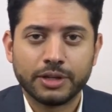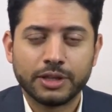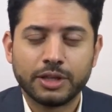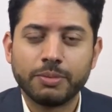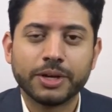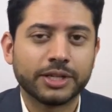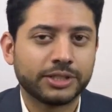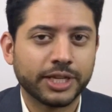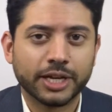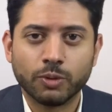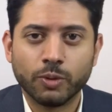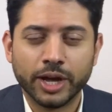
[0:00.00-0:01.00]
The biggest
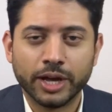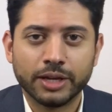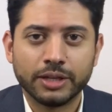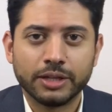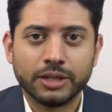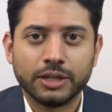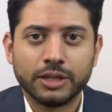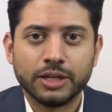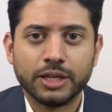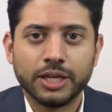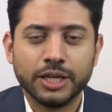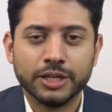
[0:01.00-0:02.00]
takeaway
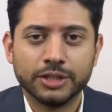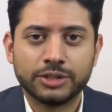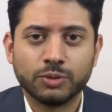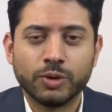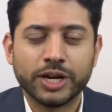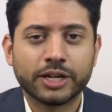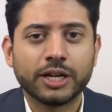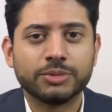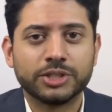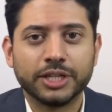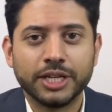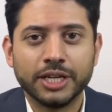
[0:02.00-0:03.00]
is when it comes
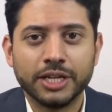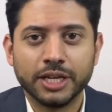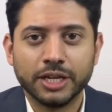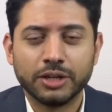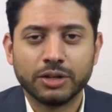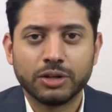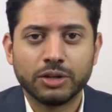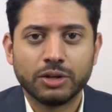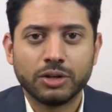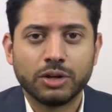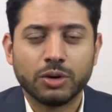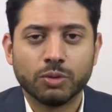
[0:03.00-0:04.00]
to ED,
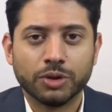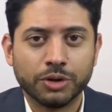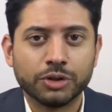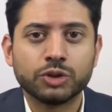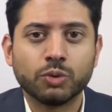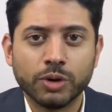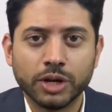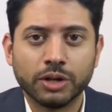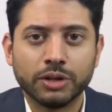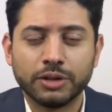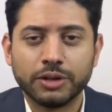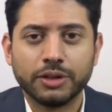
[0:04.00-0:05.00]
where there's a
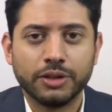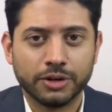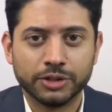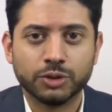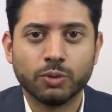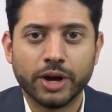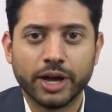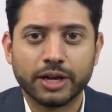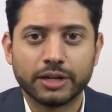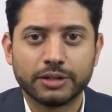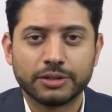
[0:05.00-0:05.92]
will, there's a way.